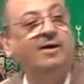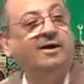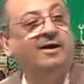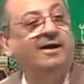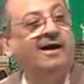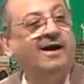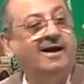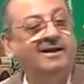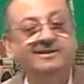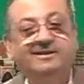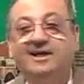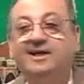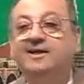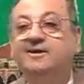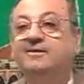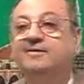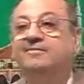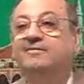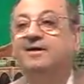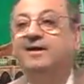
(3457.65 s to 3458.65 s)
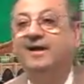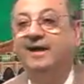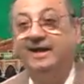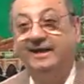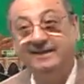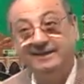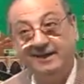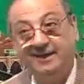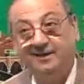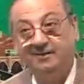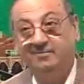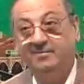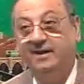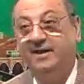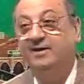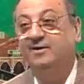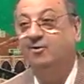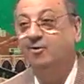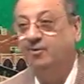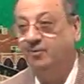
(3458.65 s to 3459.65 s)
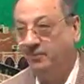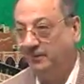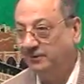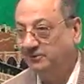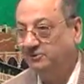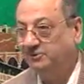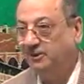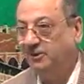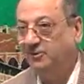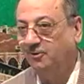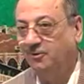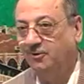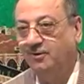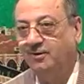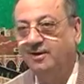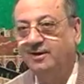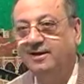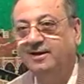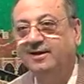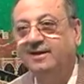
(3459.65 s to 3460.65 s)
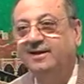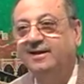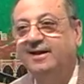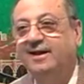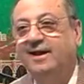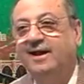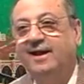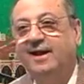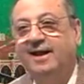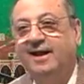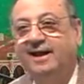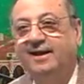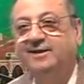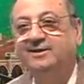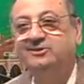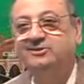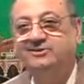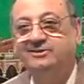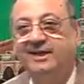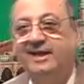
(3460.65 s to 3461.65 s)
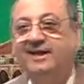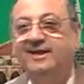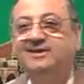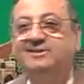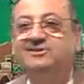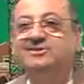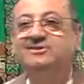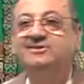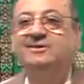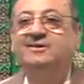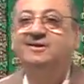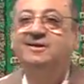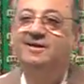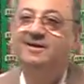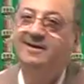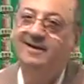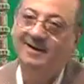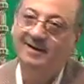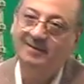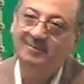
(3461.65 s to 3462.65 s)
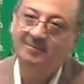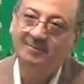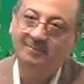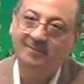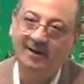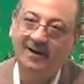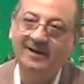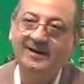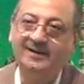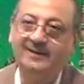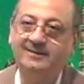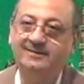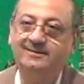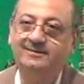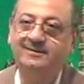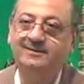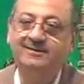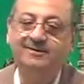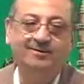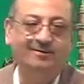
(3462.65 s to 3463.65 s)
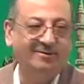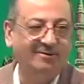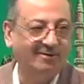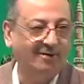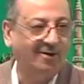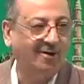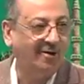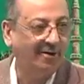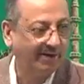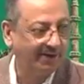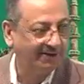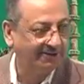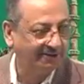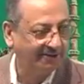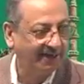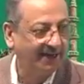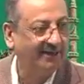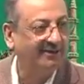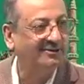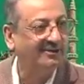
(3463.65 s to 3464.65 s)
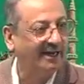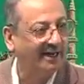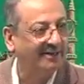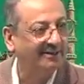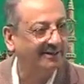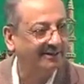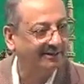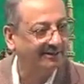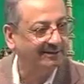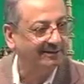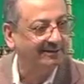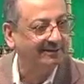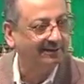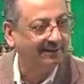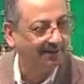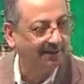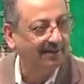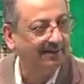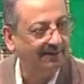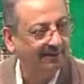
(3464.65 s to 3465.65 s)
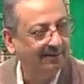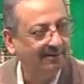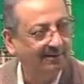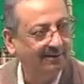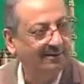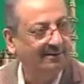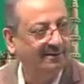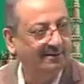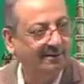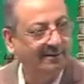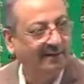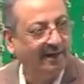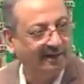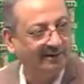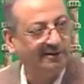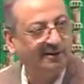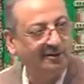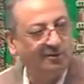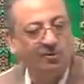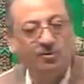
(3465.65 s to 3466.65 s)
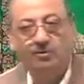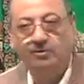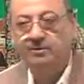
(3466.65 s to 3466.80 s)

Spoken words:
a young man opens the door and stands by it, or stands at it, at the door.